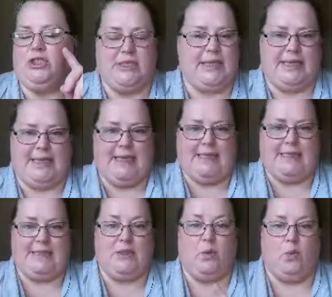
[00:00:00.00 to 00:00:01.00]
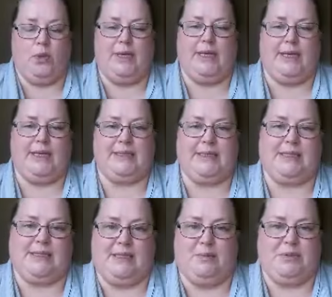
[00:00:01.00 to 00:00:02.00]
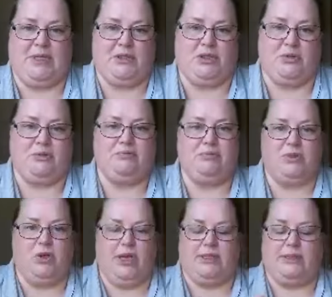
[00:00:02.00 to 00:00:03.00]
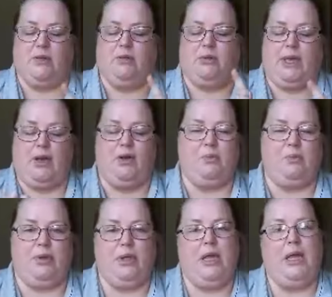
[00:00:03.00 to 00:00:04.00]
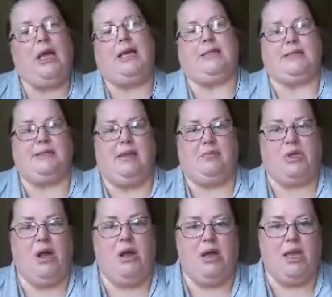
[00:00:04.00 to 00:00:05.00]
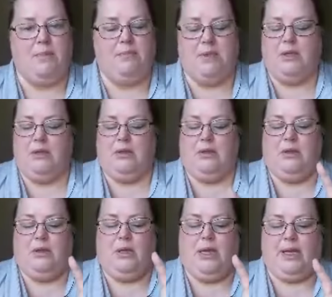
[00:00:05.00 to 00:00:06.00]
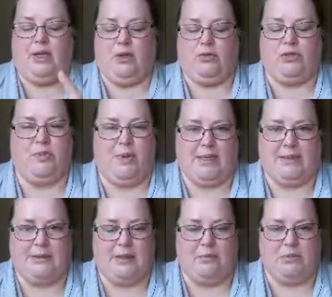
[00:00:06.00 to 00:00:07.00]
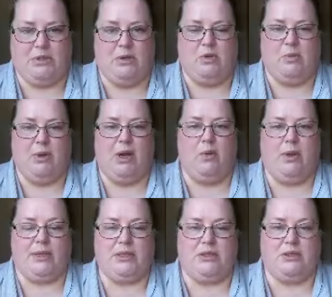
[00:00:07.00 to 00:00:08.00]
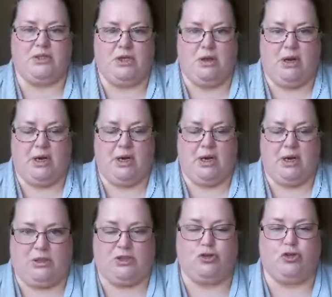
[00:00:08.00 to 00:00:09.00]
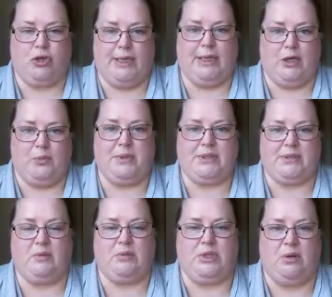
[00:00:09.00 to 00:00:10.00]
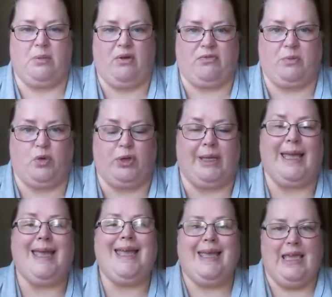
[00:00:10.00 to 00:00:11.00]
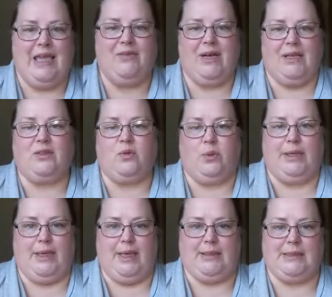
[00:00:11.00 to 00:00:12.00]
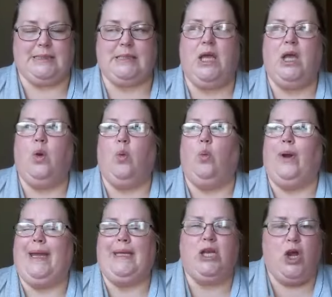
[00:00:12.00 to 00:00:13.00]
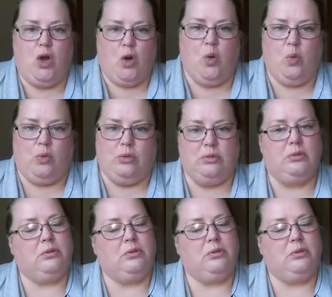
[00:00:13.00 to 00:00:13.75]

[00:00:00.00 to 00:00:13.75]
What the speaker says: just like kids, we need a sleep schedule. Okay, so get up at the same time and go to bed at the same time. No matter whether you're tired or not, try and get up at the same time every morning, even at the weekends. We know